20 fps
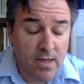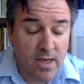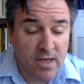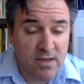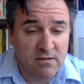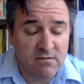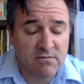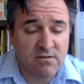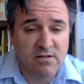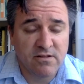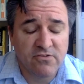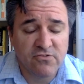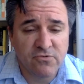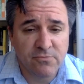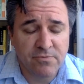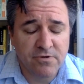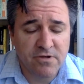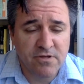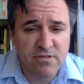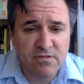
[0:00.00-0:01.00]
and
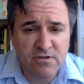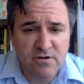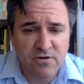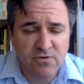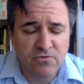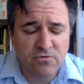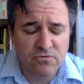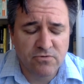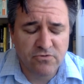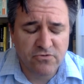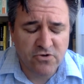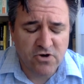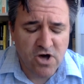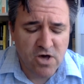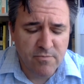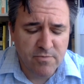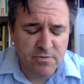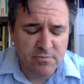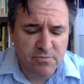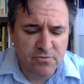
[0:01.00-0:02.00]
Elizabethan, and all the
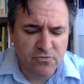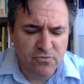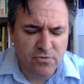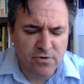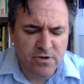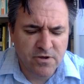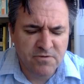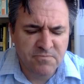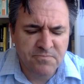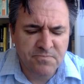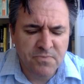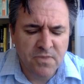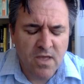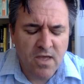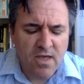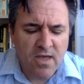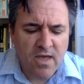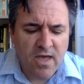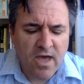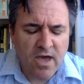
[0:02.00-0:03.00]
time in between.
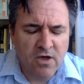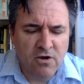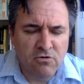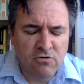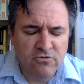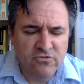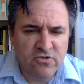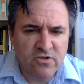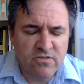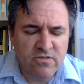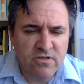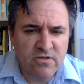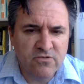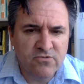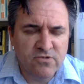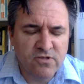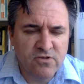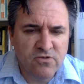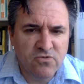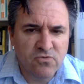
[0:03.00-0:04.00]
And also the
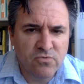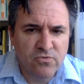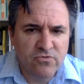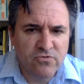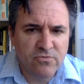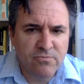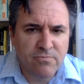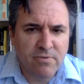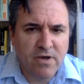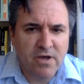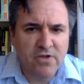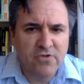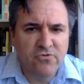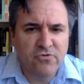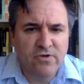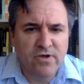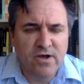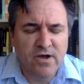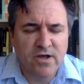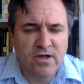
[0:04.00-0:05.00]
extent to which the
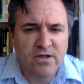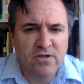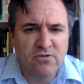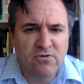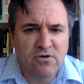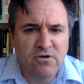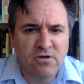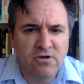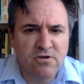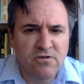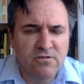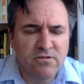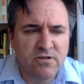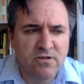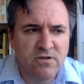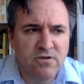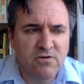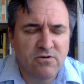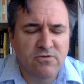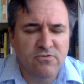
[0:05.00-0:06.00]
patriarchy not only
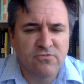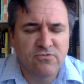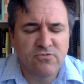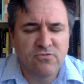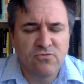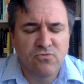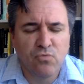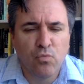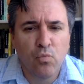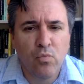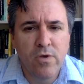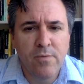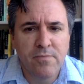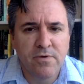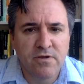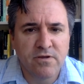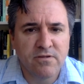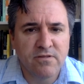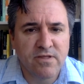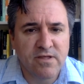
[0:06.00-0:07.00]
cost
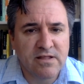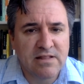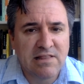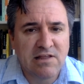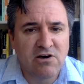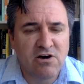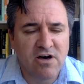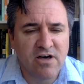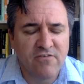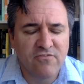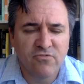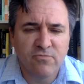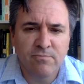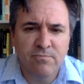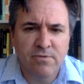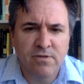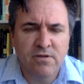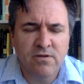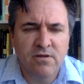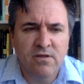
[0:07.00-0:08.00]
women their lives,
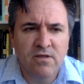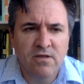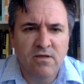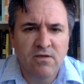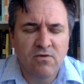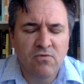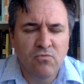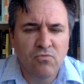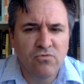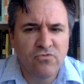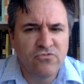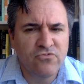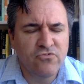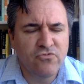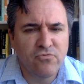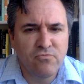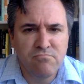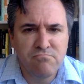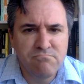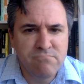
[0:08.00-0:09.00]
but was
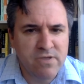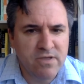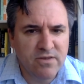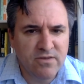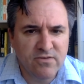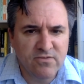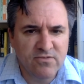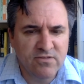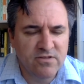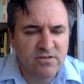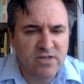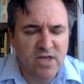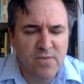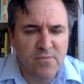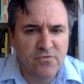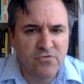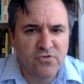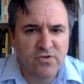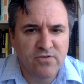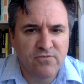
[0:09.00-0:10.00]
tremendously
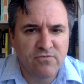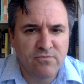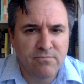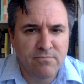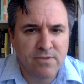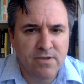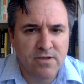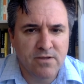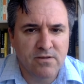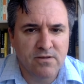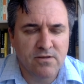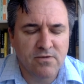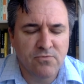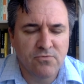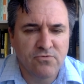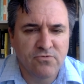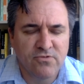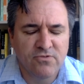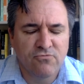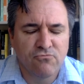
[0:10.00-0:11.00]
damaging for men. It
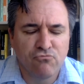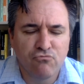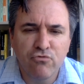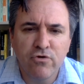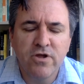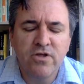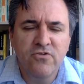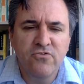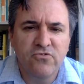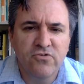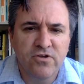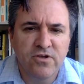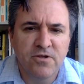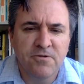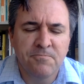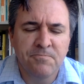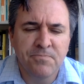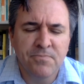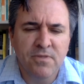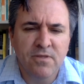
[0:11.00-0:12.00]
was this
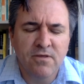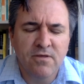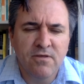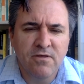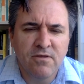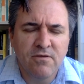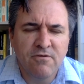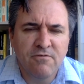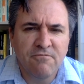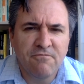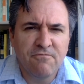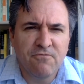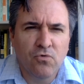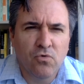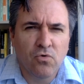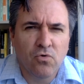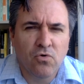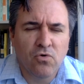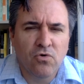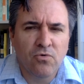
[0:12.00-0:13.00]
reaching
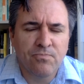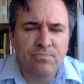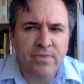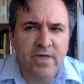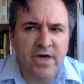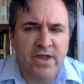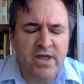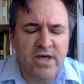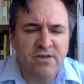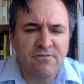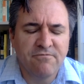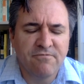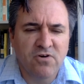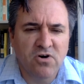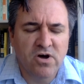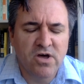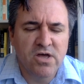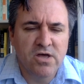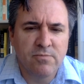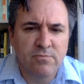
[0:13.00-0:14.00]
for an
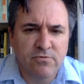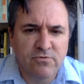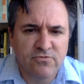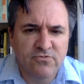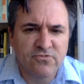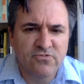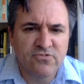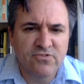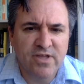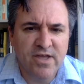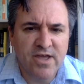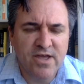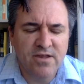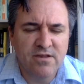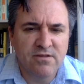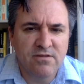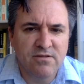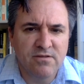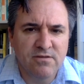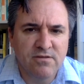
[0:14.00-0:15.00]
unviable
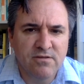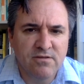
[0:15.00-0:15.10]
standard,